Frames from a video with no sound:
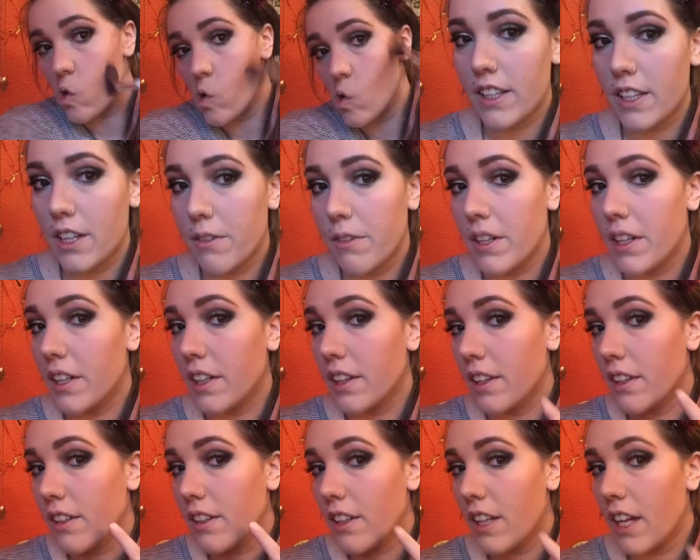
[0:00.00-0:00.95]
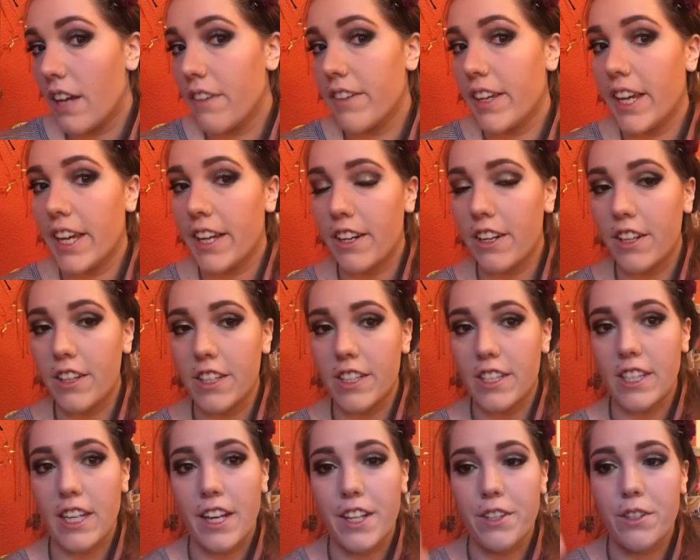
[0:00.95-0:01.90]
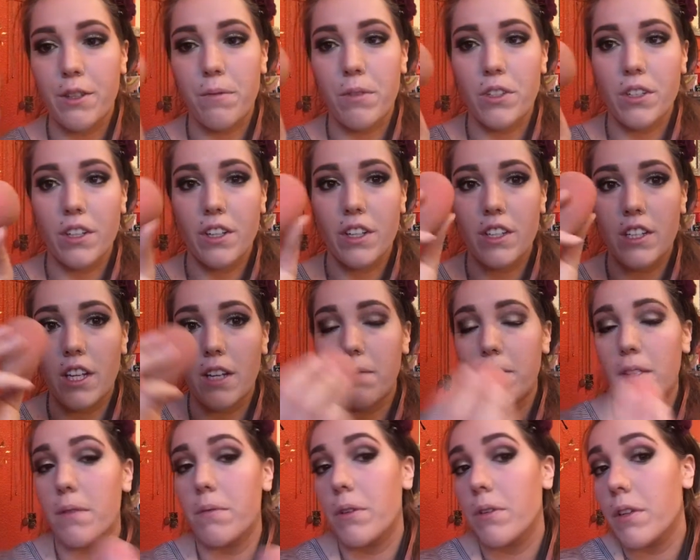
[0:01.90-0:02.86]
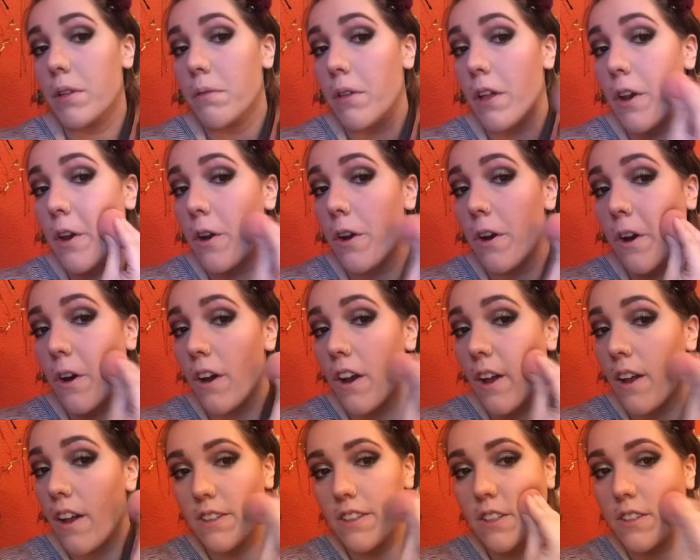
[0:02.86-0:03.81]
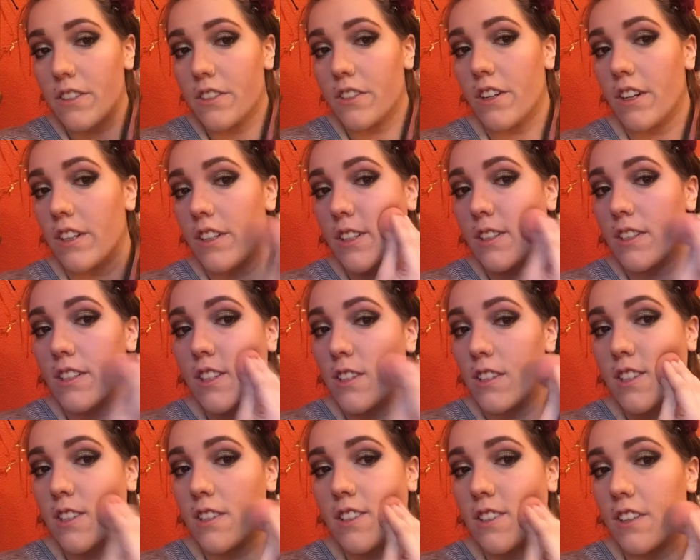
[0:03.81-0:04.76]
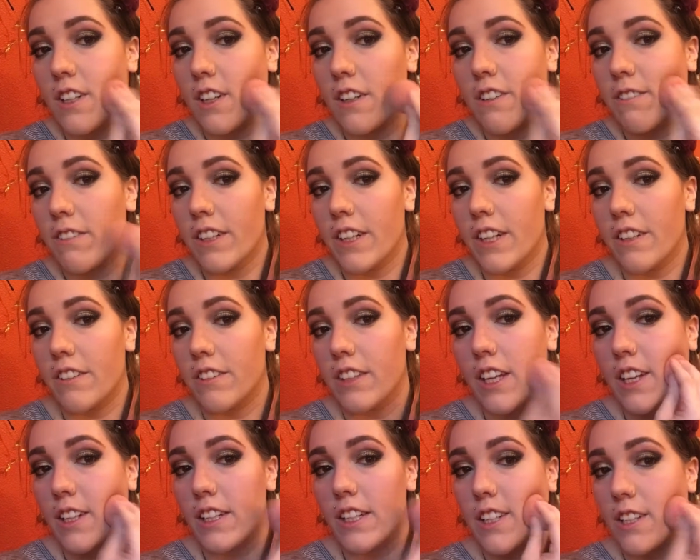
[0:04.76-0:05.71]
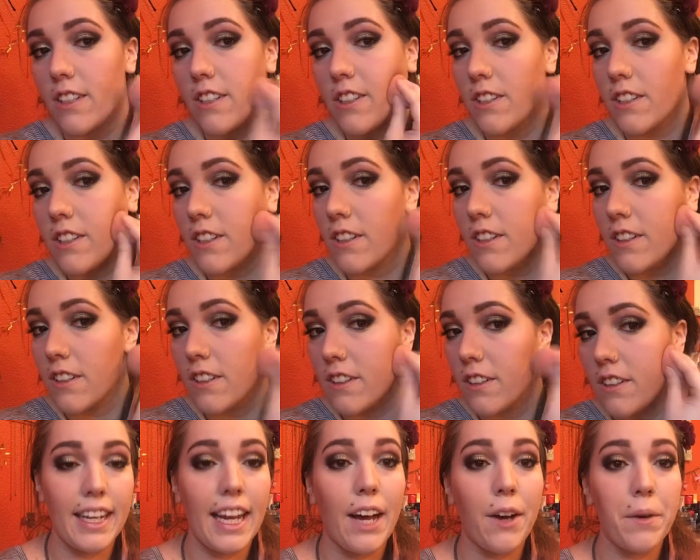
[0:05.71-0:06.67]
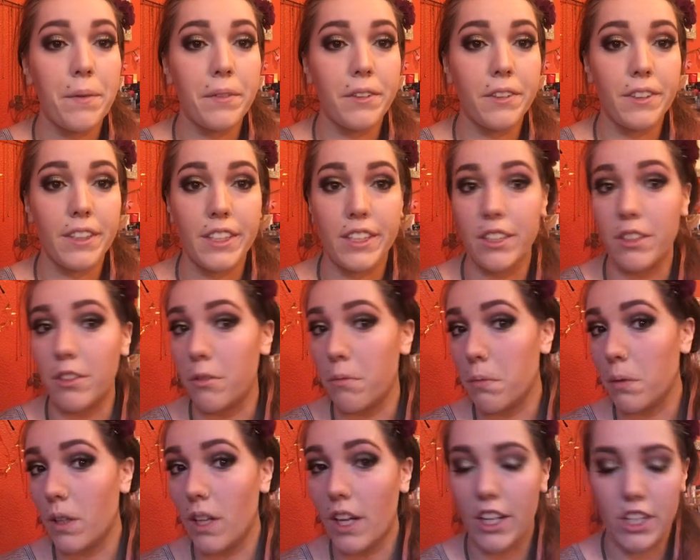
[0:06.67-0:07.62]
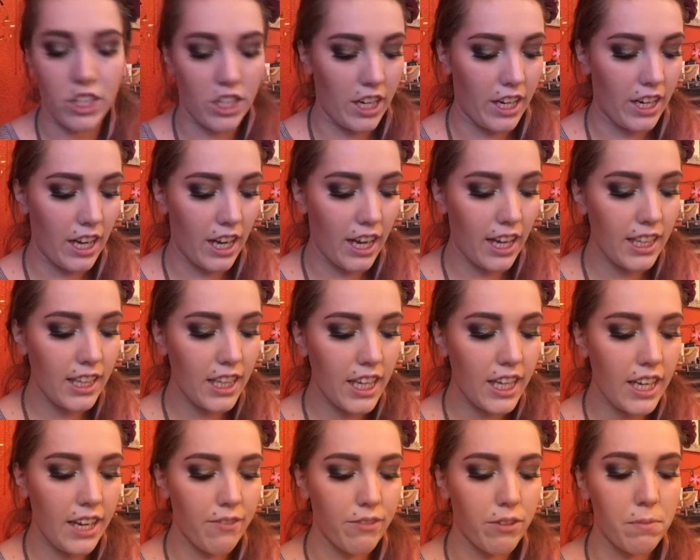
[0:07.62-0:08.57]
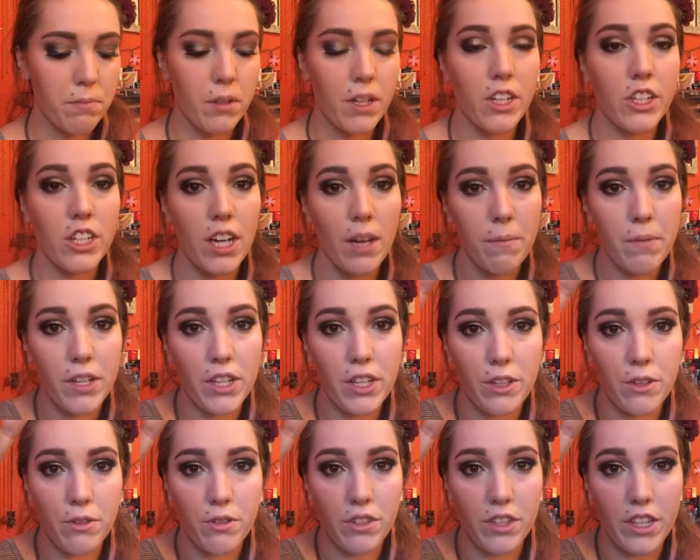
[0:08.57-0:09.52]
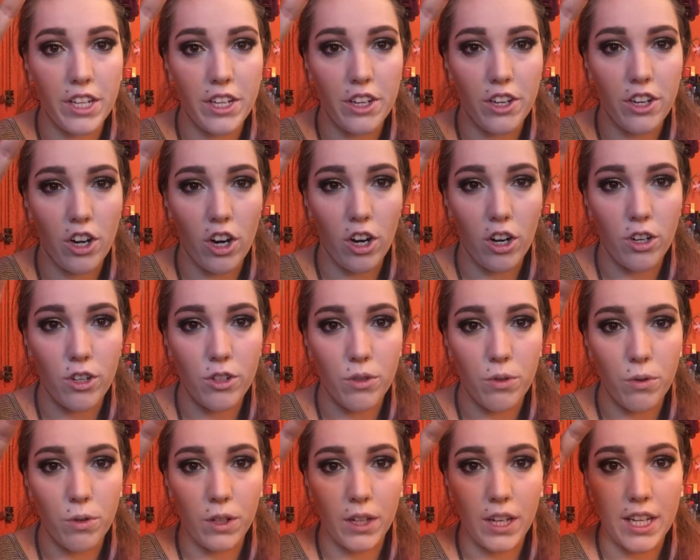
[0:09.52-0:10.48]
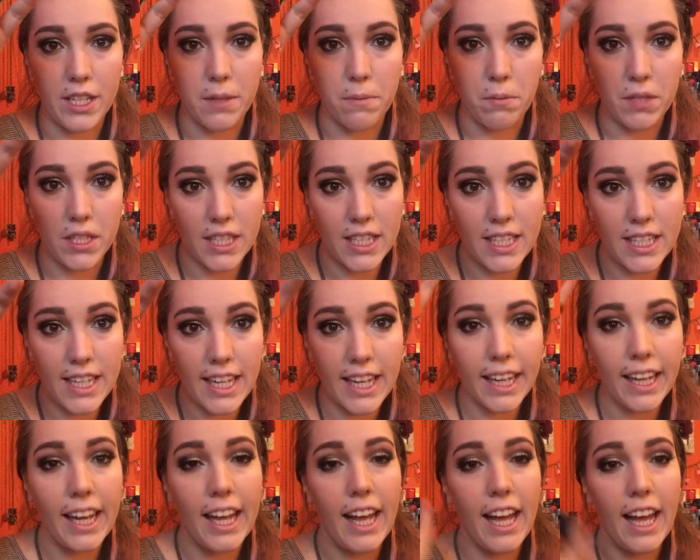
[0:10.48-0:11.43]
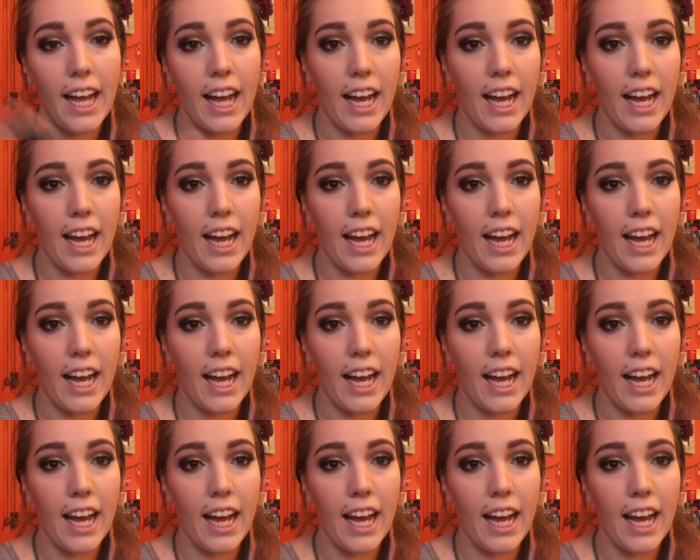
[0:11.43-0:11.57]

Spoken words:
I think I went a little heavy-handed on this side, so I'm just going to take my Beauty Blender and just try to soften out that edge. Now I'm going to blush and highlight, and for blush I'm going to use the NARS Orgasm Stick.